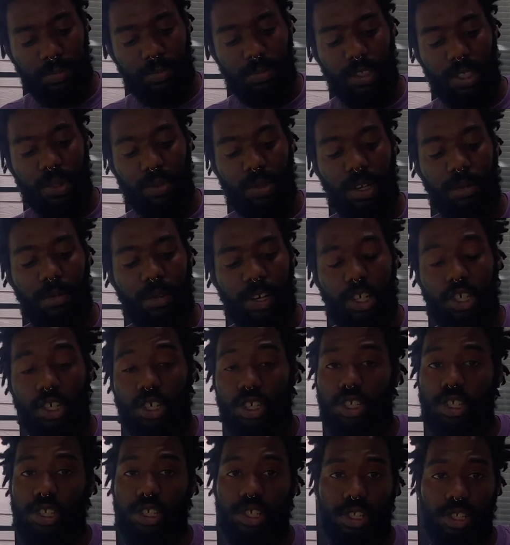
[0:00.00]
You want to make sure
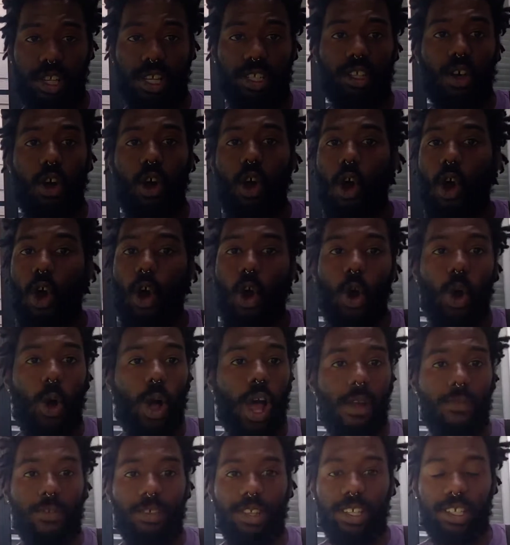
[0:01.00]
this is like the whole,
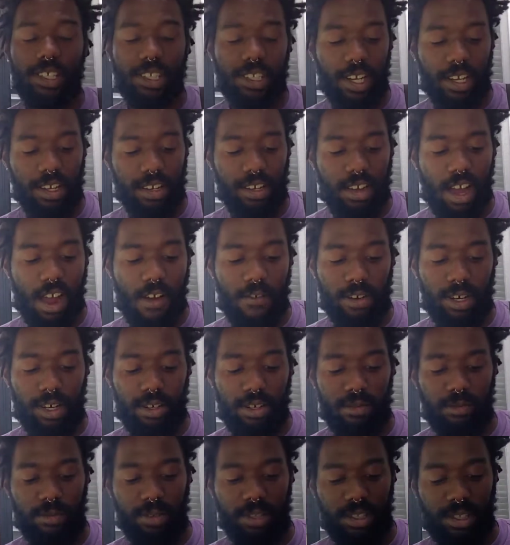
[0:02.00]
everything is getting covered
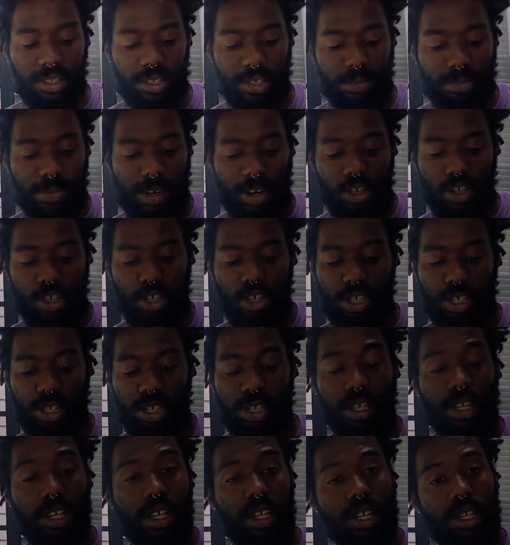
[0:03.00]
with this brown sugar.
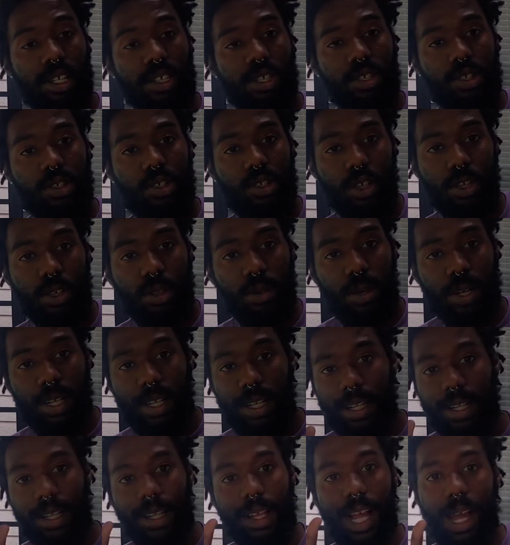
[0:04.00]
So,
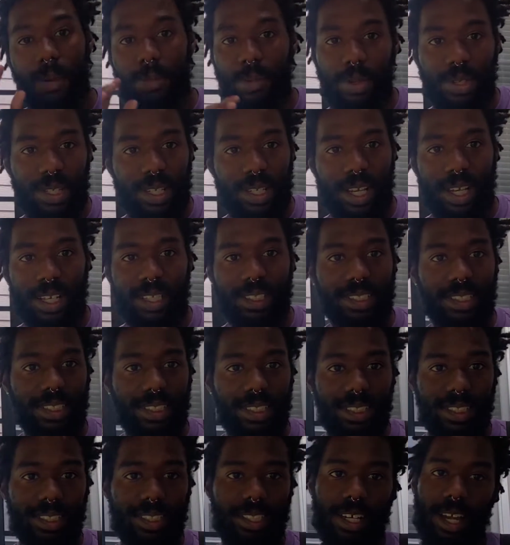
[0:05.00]
I'm no
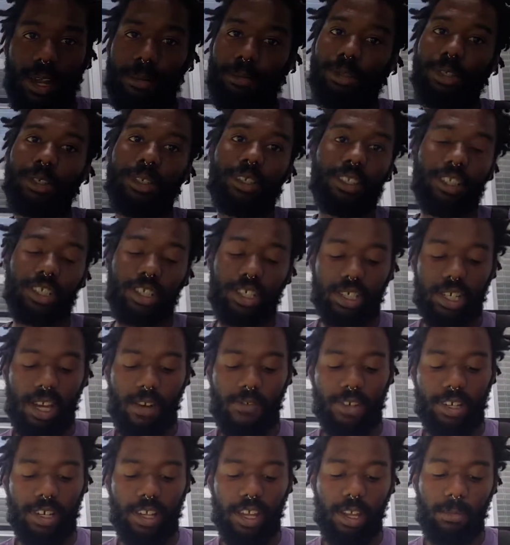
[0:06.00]
scientist, I'm learning this shit
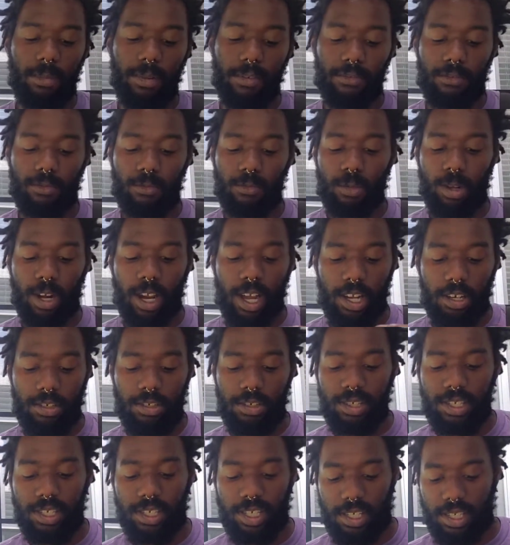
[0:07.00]
every day, but from what I
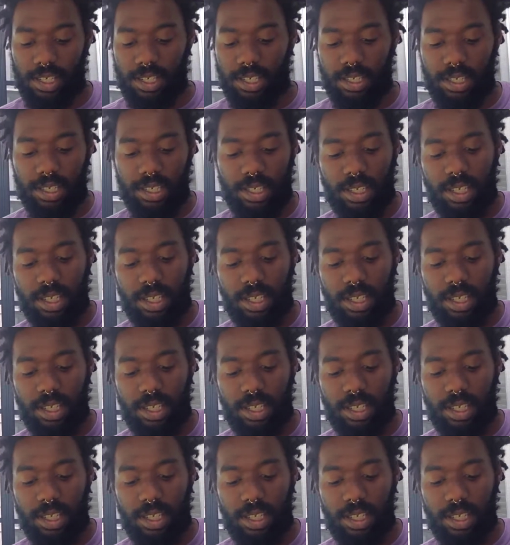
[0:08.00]
understand,